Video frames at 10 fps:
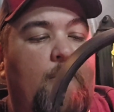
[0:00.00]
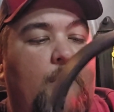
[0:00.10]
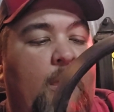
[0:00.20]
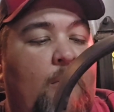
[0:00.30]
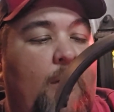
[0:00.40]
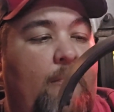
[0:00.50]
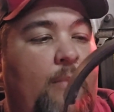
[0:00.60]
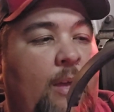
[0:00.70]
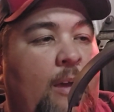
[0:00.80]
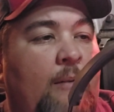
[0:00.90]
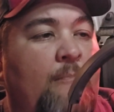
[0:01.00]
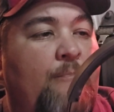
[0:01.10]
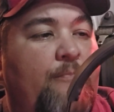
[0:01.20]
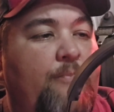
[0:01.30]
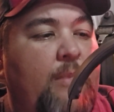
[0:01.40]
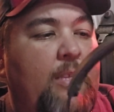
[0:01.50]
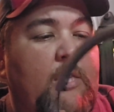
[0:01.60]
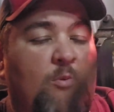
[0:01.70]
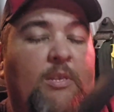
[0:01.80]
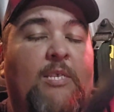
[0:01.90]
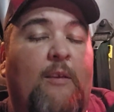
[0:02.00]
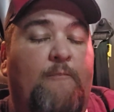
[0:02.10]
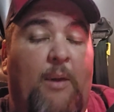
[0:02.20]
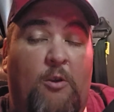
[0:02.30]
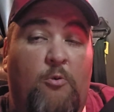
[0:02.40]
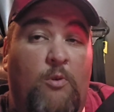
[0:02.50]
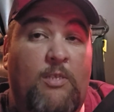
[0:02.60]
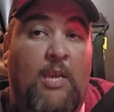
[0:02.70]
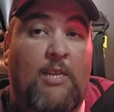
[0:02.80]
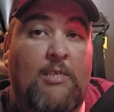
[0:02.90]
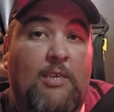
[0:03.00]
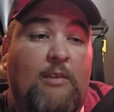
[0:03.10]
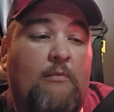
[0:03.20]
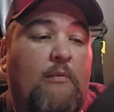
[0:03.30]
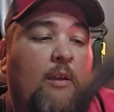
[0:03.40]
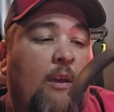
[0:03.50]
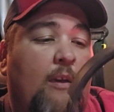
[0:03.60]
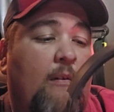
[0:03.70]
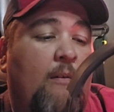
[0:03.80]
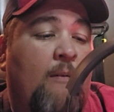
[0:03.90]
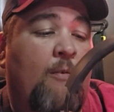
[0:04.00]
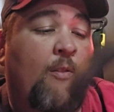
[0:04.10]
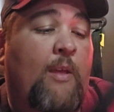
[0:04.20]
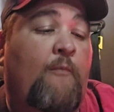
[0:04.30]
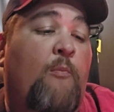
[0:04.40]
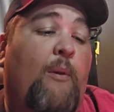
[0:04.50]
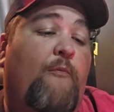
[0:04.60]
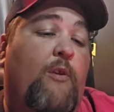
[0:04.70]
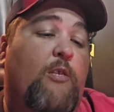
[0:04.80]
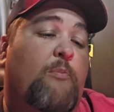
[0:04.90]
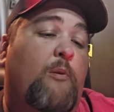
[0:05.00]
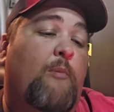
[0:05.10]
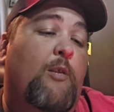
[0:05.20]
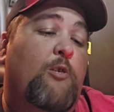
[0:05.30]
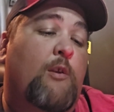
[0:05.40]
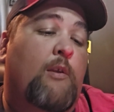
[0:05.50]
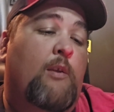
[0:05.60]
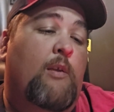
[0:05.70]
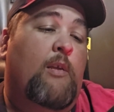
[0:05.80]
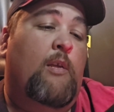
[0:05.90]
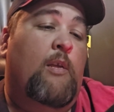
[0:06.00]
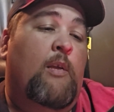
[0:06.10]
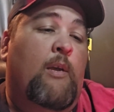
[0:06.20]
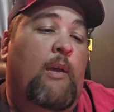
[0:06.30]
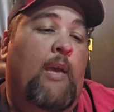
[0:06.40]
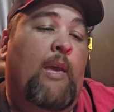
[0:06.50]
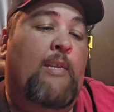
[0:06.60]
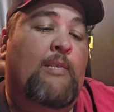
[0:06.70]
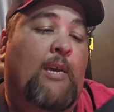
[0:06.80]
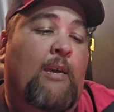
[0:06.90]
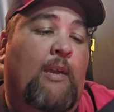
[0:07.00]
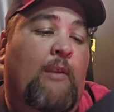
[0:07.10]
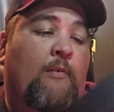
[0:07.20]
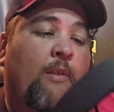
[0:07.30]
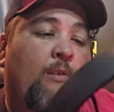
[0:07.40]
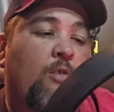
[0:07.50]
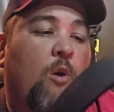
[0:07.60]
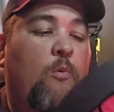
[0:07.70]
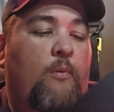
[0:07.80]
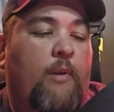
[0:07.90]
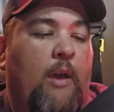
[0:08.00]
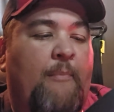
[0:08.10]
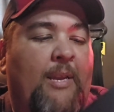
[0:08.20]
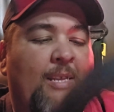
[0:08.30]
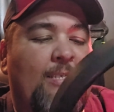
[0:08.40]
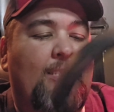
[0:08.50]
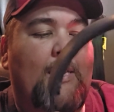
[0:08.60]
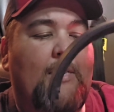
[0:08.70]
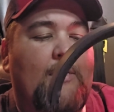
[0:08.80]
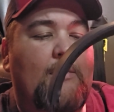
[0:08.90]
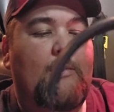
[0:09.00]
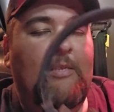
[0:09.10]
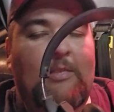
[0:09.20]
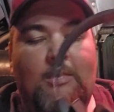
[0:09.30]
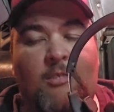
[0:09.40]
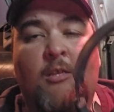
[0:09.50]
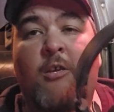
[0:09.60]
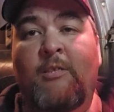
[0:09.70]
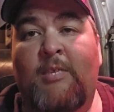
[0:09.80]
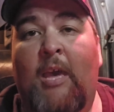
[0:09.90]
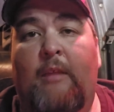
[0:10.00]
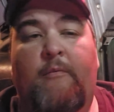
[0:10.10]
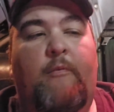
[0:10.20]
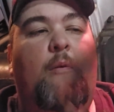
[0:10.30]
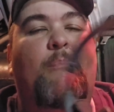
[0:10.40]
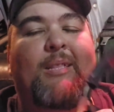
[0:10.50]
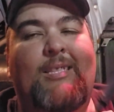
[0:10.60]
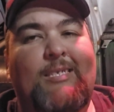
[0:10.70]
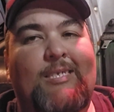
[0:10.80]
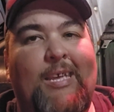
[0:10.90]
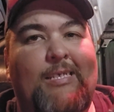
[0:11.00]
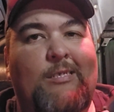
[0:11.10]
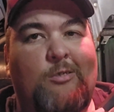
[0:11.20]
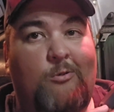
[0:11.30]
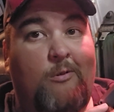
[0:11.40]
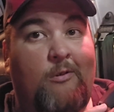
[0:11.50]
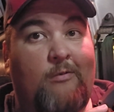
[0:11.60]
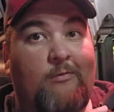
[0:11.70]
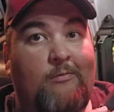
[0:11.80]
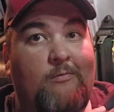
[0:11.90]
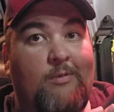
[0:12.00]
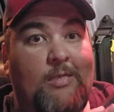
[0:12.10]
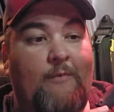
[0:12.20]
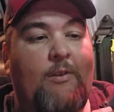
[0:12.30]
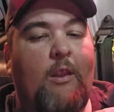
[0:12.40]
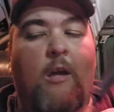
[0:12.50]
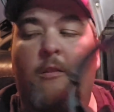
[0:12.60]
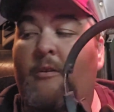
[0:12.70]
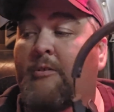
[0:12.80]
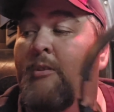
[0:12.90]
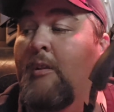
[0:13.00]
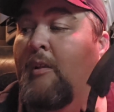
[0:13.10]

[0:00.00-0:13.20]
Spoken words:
anyway, this one does have better noise canceling. I've heard that from my friends pretty much. And everything. So, I mean, this is a good set, but this set's $270